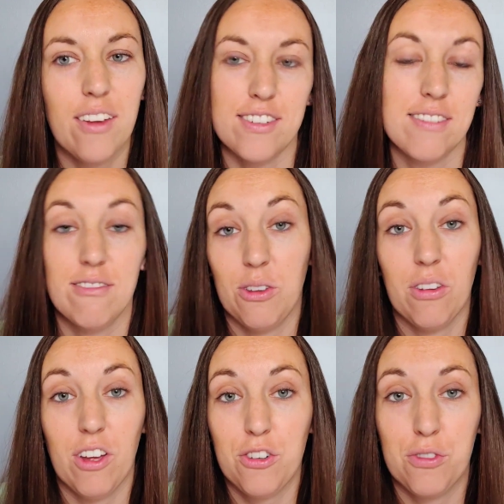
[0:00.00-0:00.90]
You just do the
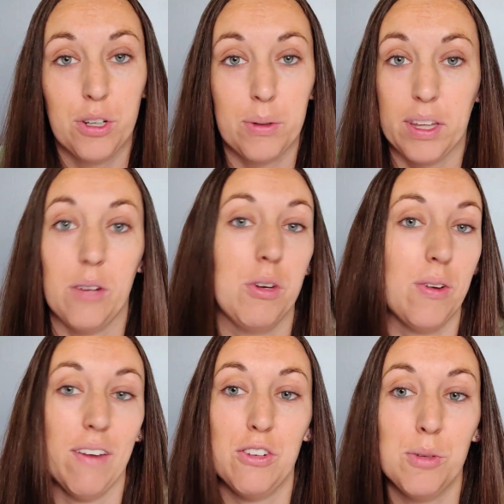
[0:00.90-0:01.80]
laundry frequently. When you
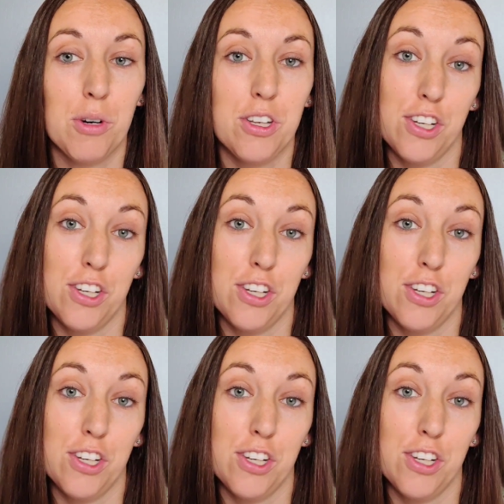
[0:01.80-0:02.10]
have a newborn,